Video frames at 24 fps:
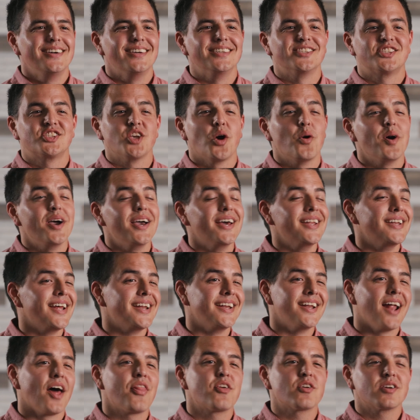And so in
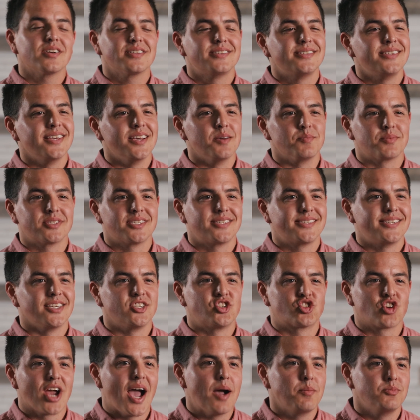another attempt to
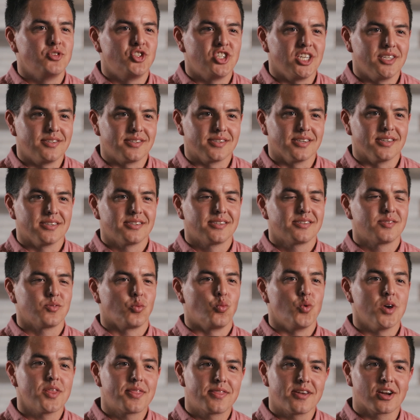trap Jesus
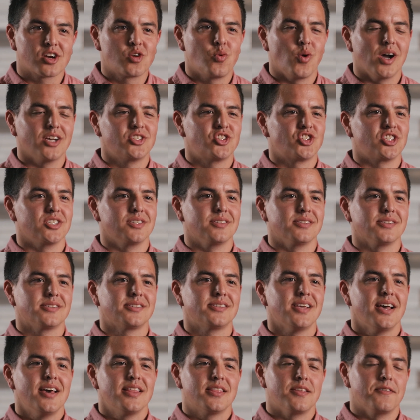with their
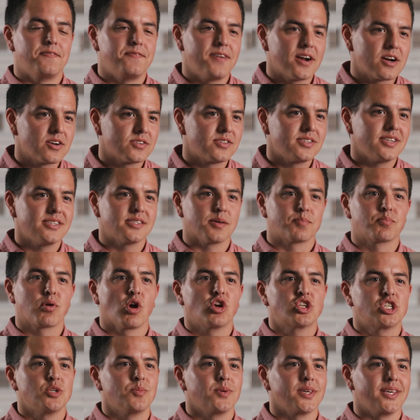questions, the Pharisees
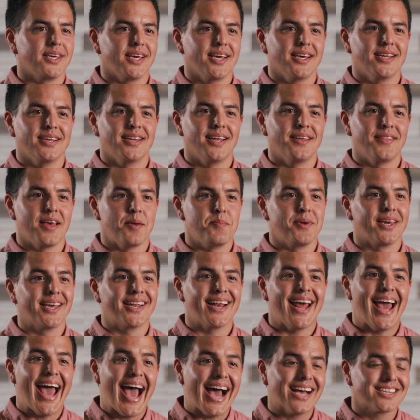approach him again and they begin
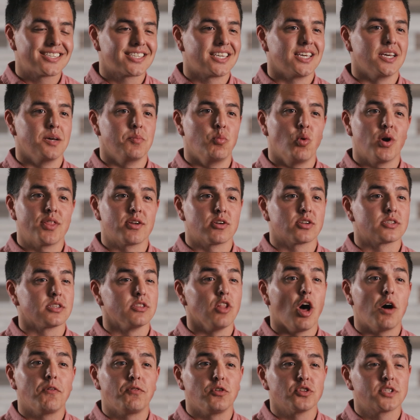to ask him whether it's
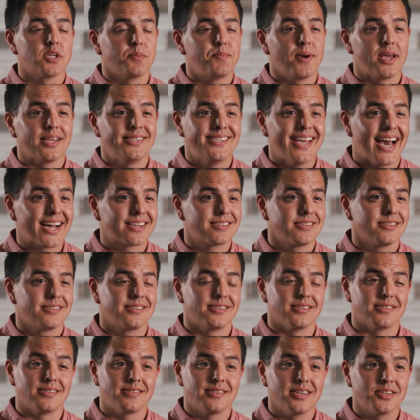lawful to pay taxes
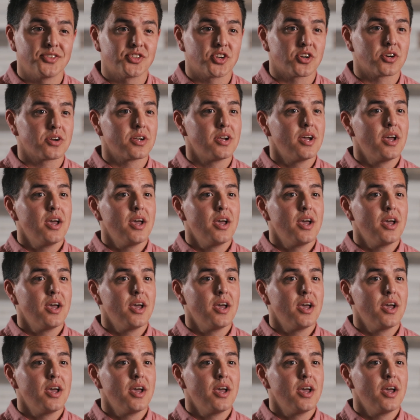to Caesar.